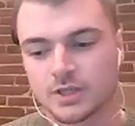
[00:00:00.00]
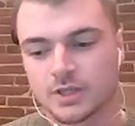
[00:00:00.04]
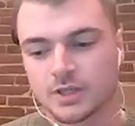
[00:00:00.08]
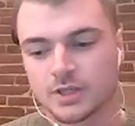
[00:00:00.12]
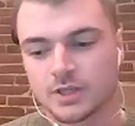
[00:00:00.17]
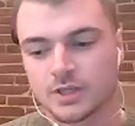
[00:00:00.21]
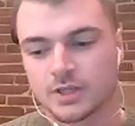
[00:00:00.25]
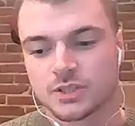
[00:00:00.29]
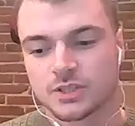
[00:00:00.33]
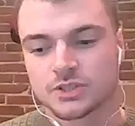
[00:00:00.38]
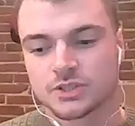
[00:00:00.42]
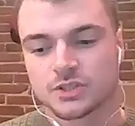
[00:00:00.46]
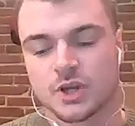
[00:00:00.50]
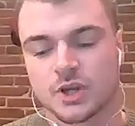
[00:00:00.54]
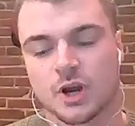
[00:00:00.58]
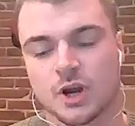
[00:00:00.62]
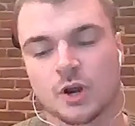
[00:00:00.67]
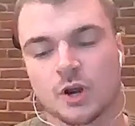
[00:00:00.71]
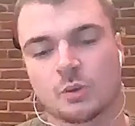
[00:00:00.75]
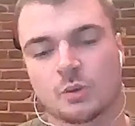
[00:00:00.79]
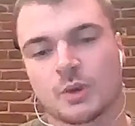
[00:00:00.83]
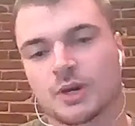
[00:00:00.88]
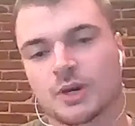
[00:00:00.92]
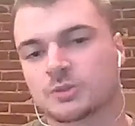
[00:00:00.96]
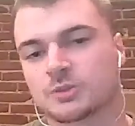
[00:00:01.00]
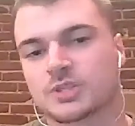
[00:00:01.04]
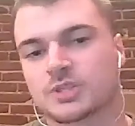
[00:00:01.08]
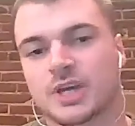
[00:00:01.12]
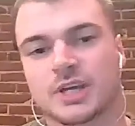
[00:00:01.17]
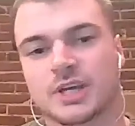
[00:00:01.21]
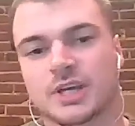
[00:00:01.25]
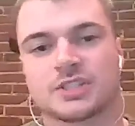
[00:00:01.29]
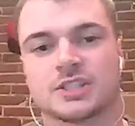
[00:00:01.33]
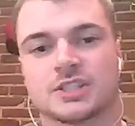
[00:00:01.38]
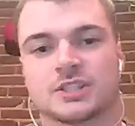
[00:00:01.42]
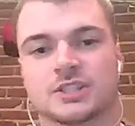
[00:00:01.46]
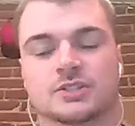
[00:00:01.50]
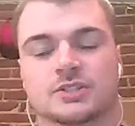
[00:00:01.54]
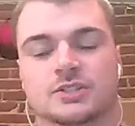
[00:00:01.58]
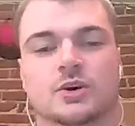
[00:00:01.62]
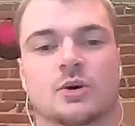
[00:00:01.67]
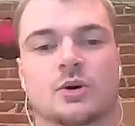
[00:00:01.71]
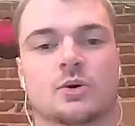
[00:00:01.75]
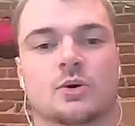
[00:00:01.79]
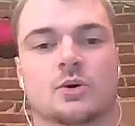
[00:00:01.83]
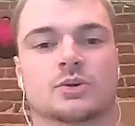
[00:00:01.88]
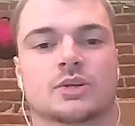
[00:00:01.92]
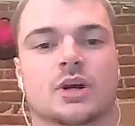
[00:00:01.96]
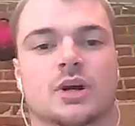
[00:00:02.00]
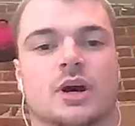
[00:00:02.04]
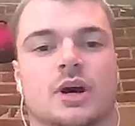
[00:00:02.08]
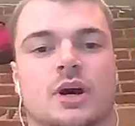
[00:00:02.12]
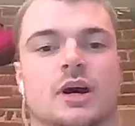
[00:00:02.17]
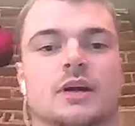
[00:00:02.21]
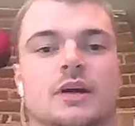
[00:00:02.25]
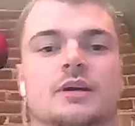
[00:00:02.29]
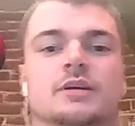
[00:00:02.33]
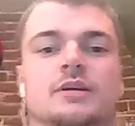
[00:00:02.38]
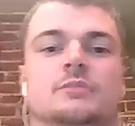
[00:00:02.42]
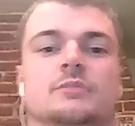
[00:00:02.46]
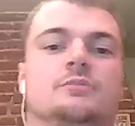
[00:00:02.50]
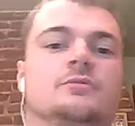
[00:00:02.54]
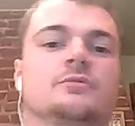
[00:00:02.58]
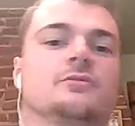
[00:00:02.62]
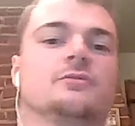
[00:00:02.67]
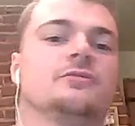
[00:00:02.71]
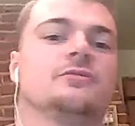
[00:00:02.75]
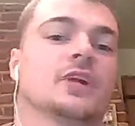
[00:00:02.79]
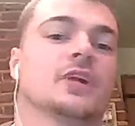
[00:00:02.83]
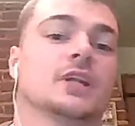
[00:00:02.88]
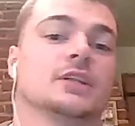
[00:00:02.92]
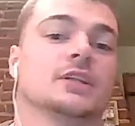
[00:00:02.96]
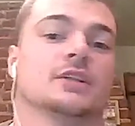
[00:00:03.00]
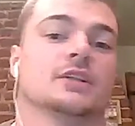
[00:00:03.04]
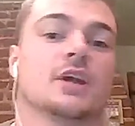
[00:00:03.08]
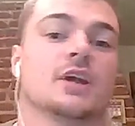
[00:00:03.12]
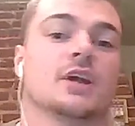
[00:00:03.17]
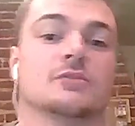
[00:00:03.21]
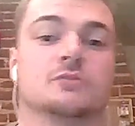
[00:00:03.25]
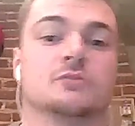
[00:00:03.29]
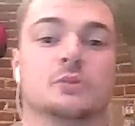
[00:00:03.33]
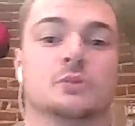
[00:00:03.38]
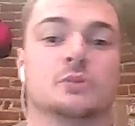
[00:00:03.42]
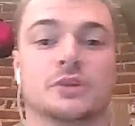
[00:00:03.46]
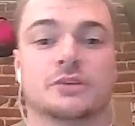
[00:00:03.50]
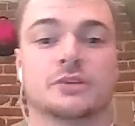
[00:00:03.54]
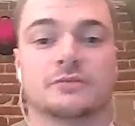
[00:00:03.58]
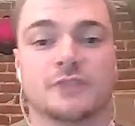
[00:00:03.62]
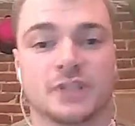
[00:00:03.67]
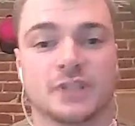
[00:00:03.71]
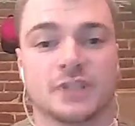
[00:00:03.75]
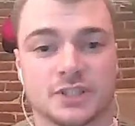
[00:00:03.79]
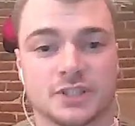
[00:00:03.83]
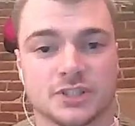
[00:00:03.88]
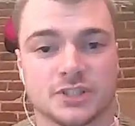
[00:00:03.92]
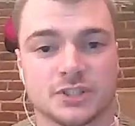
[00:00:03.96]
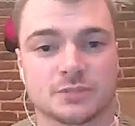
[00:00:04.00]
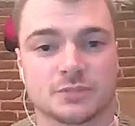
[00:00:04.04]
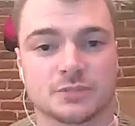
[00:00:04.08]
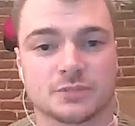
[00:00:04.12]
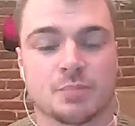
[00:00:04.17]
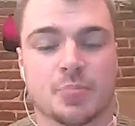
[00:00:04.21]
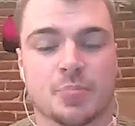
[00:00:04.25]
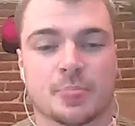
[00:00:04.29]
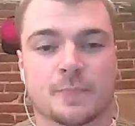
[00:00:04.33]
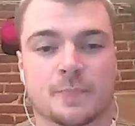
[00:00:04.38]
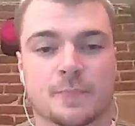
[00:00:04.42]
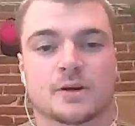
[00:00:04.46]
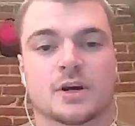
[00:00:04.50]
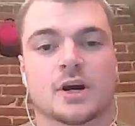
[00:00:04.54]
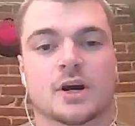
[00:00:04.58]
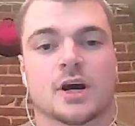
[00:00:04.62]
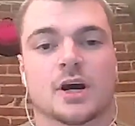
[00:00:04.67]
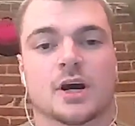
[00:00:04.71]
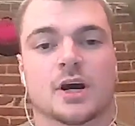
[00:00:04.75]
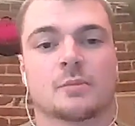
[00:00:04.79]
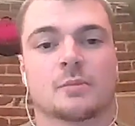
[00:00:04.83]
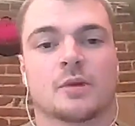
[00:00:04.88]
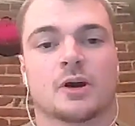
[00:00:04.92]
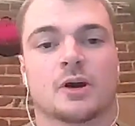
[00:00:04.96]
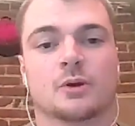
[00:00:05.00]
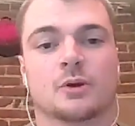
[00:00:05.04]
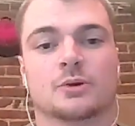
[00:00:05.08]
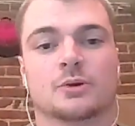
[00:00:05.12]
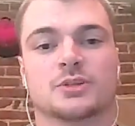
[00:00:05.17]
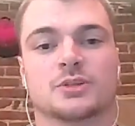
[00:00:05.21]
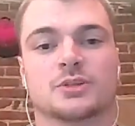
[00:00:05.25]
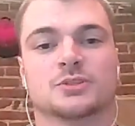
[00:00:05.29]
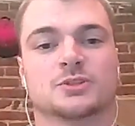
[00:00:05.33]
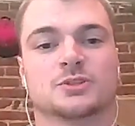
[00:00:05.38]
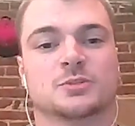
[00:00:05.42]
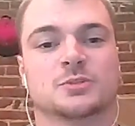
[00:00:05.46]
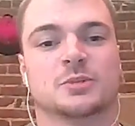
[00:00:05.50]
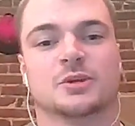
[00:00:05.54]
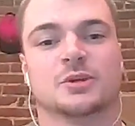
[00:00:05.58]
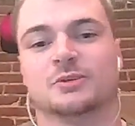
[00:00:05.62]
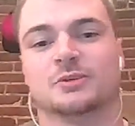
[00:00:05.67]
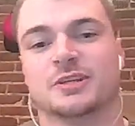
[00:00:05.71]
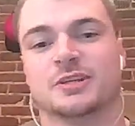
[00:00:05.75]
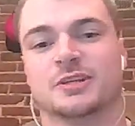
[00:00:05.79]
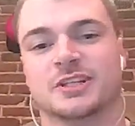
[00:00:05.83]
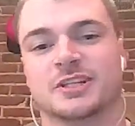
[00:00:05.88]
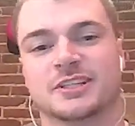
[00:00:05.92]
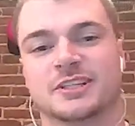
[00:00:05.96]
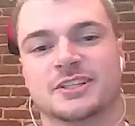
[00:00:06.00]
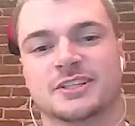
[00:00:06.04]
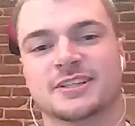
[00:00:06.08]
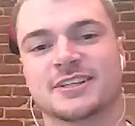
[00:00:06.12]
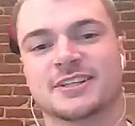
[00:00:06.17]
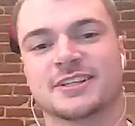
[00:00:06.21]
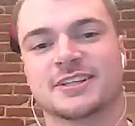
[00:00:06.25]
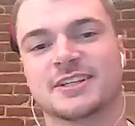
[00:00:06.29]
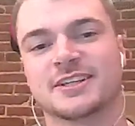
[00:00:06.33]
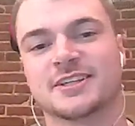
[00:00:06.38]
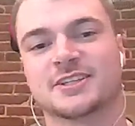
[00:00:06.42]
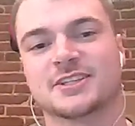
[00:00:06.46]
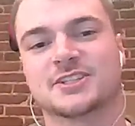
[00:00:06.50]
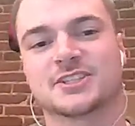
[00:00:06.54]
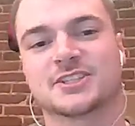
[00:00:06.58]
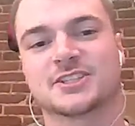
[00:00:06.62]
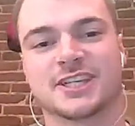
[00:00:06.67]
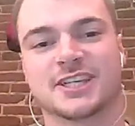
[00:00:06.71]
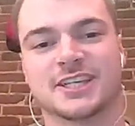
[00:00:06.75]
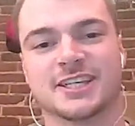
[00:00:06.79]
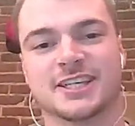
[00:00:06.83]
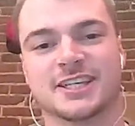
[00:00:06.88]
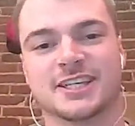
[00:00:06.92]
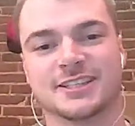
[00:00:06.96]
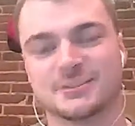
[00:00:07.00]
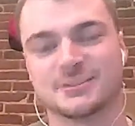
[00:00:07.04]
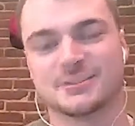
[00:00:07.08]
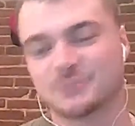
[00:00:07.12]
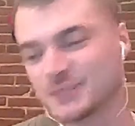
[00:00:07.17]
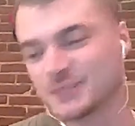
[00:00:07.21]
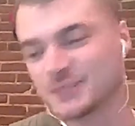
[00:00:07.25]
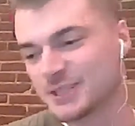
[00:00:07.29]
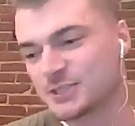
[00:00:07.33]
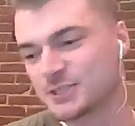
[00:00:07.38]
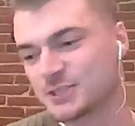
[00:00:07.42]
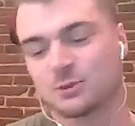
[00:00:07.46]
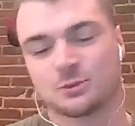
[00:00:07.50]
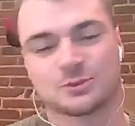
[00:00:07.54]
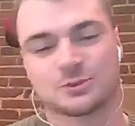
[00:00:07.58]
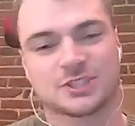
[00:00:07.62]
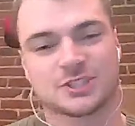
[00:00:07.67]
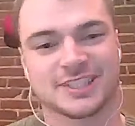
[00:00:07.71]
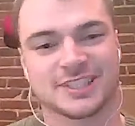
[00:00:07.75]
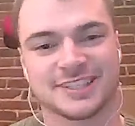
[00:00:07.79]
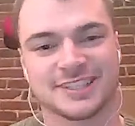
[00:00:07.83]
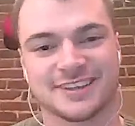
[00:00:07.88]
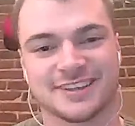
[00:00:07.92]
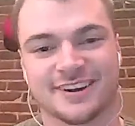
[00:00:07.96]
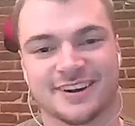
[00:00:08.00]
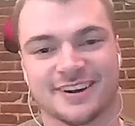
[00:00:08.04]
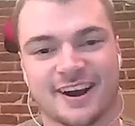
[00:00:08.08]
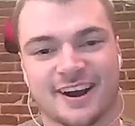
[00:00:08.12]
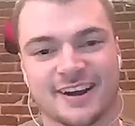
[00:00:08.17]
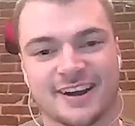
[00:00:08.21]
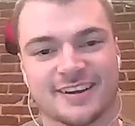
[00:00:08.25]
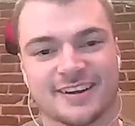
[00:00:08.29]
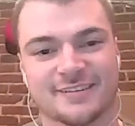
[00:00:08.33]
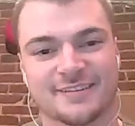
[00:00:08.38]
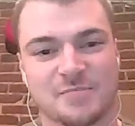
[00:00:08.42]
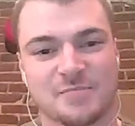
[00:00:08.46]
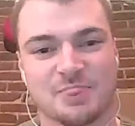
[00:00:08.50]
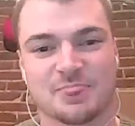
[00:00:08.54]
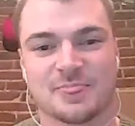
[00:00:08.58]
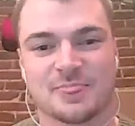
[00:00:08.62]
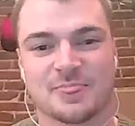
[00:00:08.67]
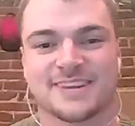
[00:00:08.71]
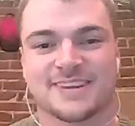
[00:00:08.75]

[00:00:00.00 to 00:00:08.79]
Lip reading: So when I was 18 years old, I fell in love with fitness. I always used to be a really skinny, really tall, skinny guy.